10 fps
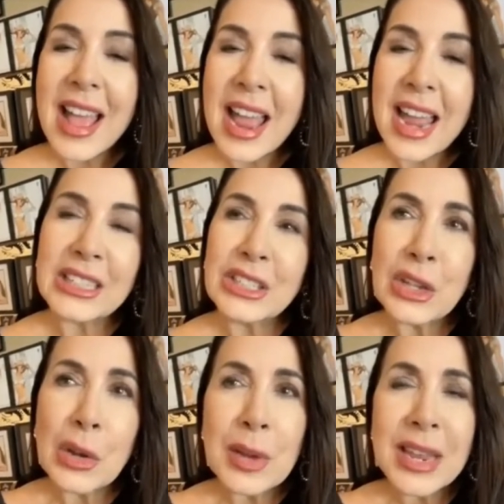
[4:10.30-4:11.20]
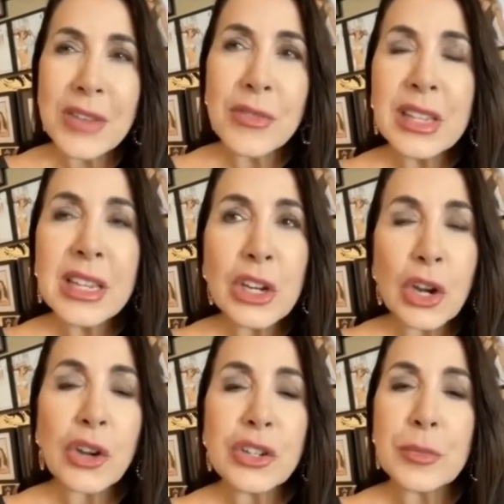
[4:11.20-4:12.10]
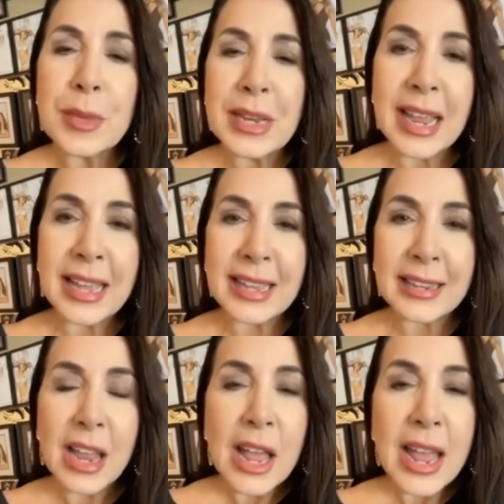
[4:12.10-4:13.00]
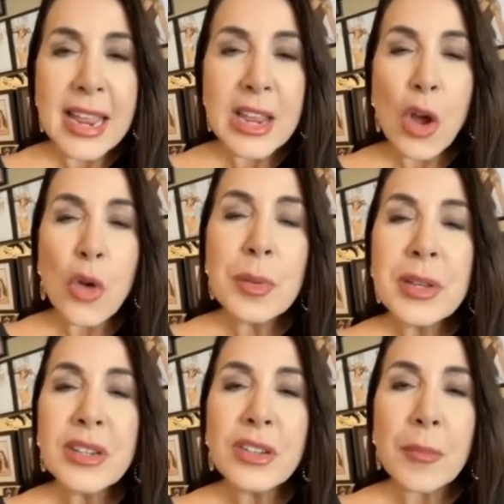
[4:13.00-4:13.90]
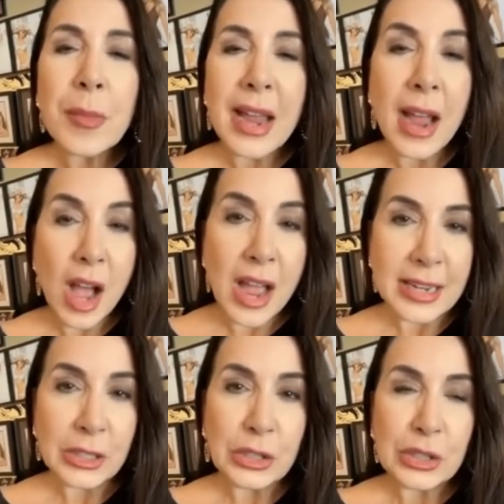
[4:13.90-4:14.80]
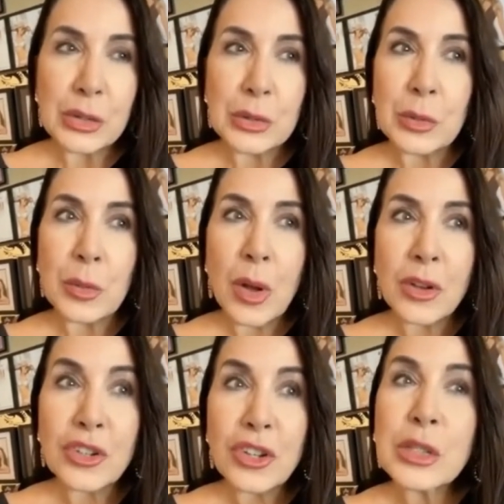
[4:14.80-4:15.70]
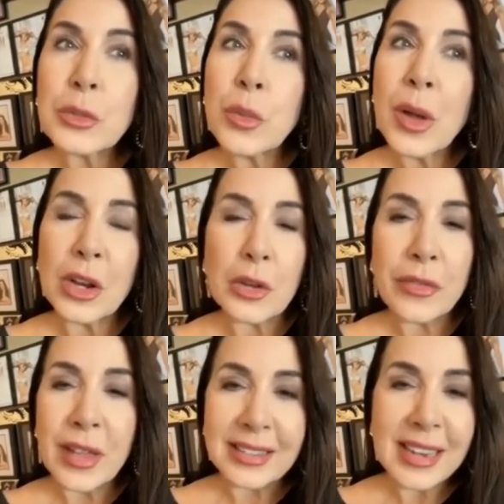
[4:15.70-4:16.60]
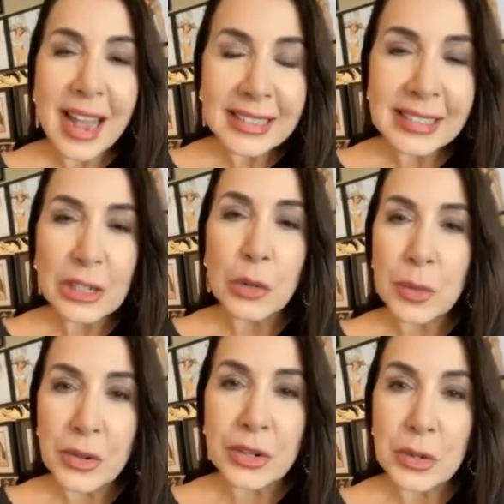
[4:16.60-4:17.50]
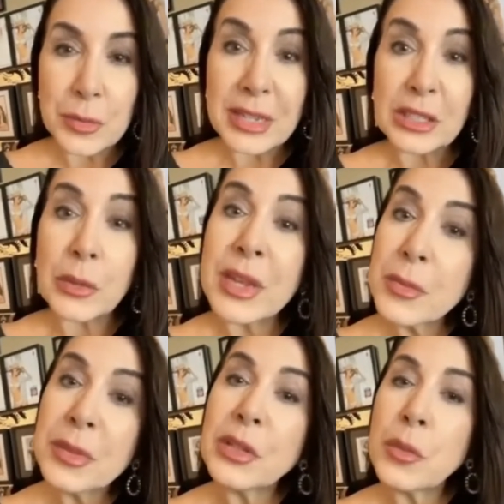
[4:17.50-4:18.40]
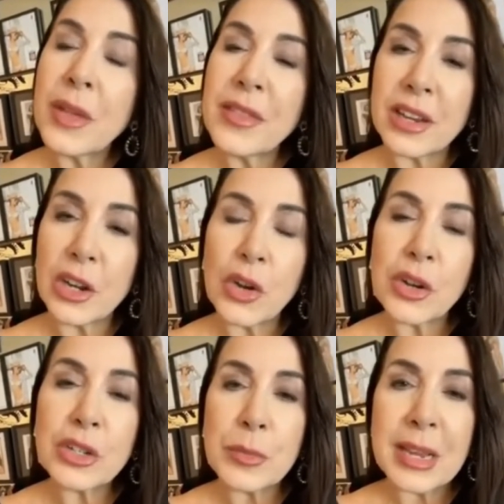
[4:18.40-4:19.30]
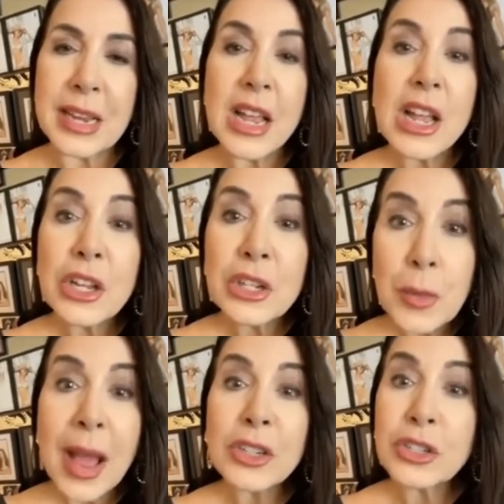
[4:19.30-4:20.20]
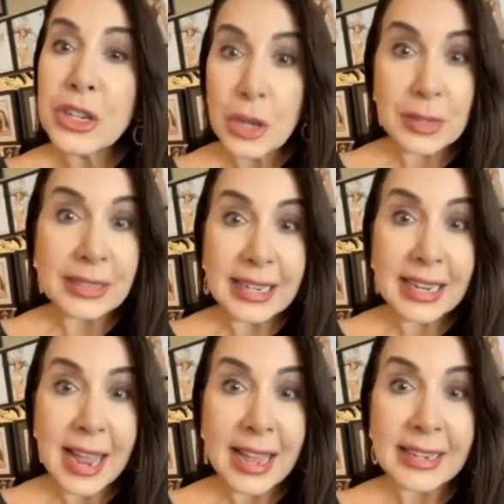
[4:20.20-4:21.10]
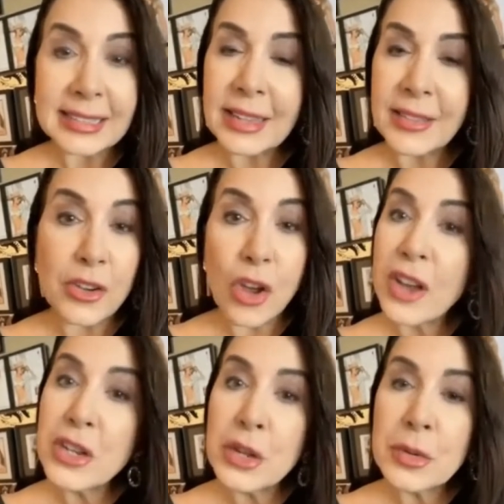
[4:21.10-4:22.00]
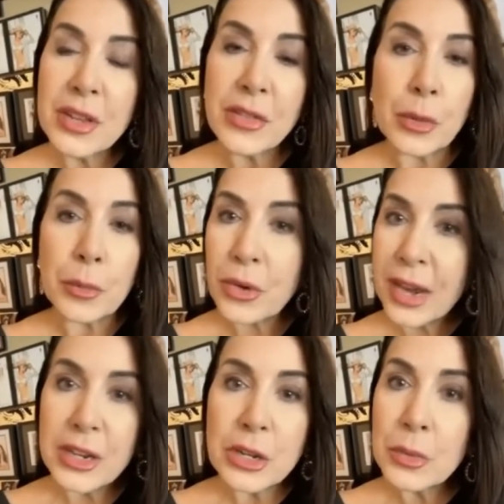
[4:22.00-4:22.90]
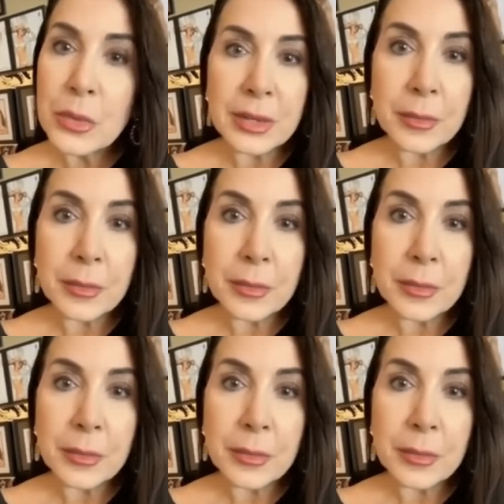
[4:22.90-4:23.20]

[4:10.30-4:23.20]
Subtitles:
And so he really encouraged me, and he opened my eyes to just what a fantastic career it could be. So he was the one that encouraged me to actually go to CNN. He said they're non-union, they're brand new